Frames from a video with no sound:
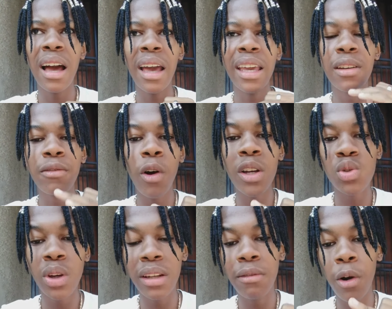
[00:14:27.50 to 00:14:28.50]
in
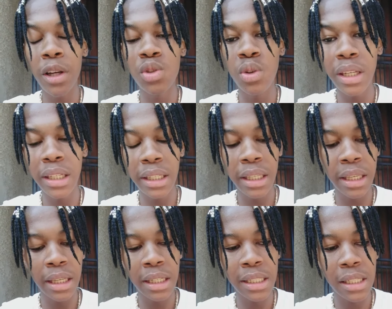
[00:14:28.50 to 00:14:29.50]
forex trading
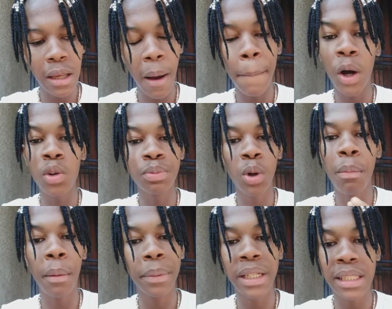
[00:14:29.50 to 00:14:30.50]
is about
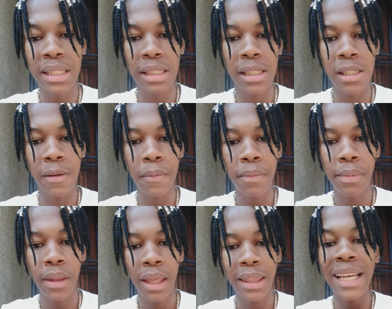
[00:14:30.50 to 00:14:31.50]
probabilities.
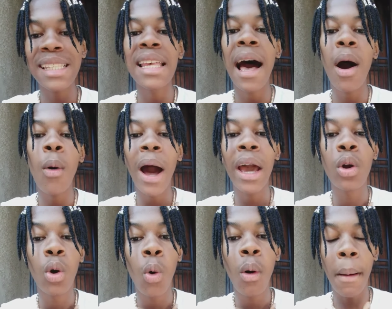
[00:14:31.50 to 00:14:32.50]
That's how I
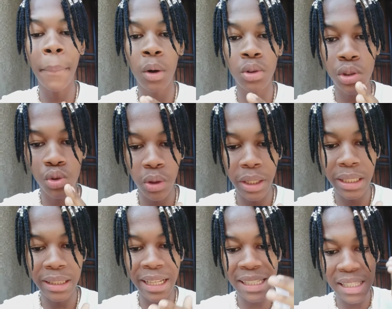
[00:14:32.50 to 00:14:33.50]
go about
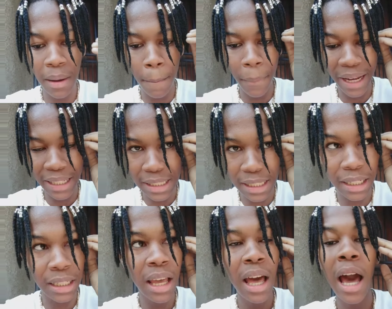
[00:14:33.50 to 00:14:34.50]
trading. That's the mindset
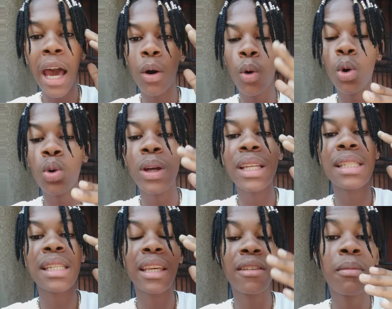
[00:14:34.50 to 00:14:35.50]
I
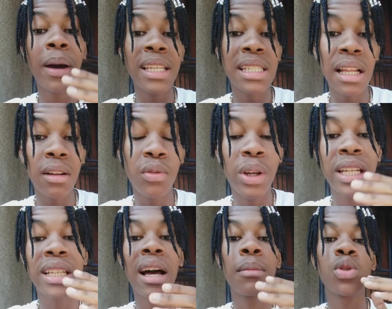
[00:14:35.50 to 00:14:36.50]
always give myself when
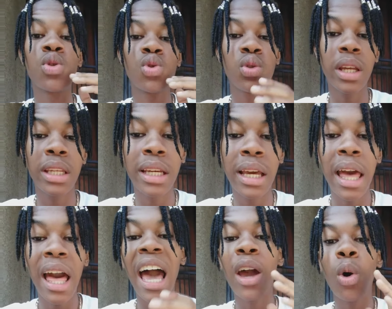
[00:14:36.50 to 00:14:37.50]
it comes to trading.
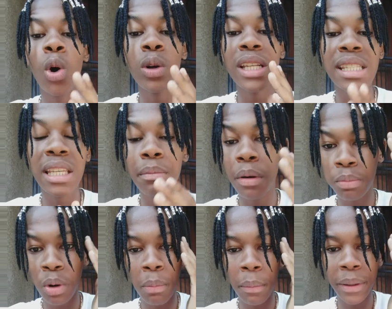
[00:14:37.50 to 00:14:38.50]
I always keep a
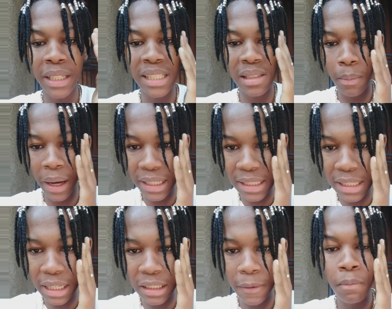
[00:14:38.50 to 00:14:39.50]
probability mindset.